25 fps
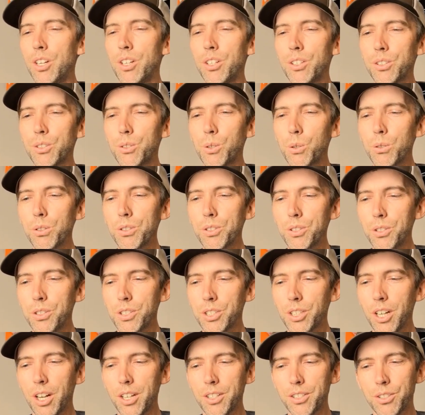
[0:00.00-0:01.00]
Google
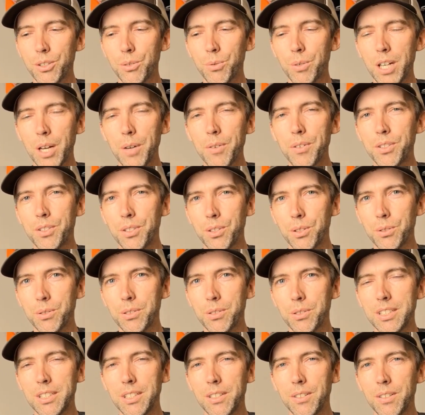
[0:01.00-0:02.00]
Search Console, what I would do
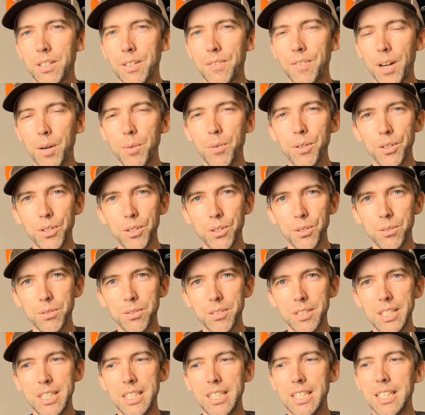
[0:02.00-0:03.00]
if I were you
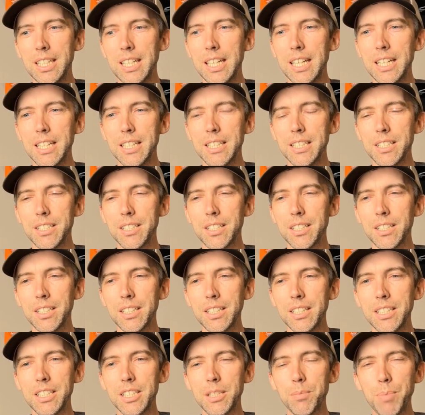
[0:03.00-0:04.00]
is
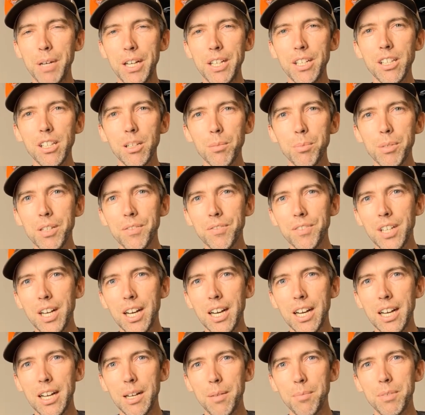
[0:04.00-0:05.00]
spend a little bit of
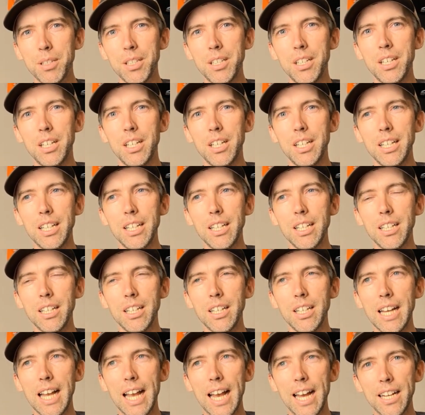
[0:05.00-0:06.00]
time
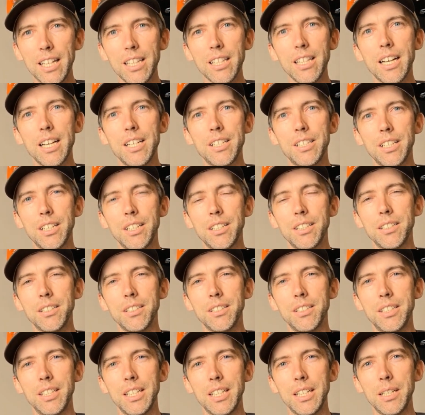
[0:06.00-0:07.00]
analyzing
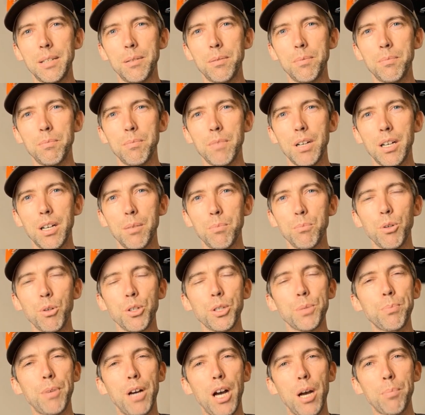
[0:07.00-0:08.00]
the
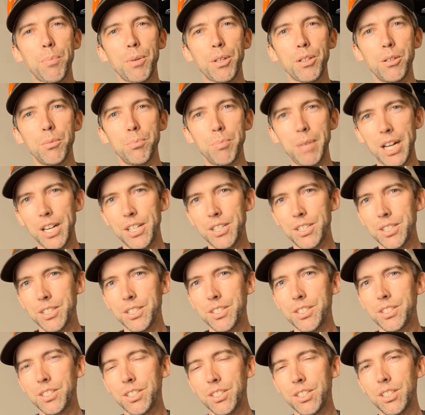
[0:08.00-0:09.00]
most popular
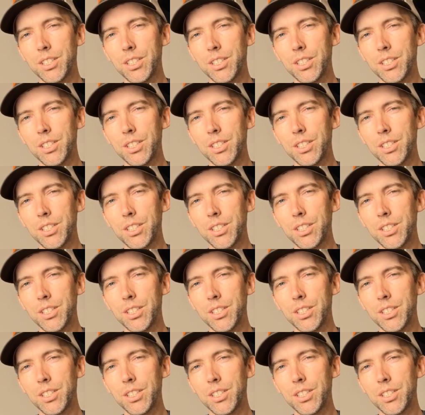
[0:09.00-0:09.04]
pages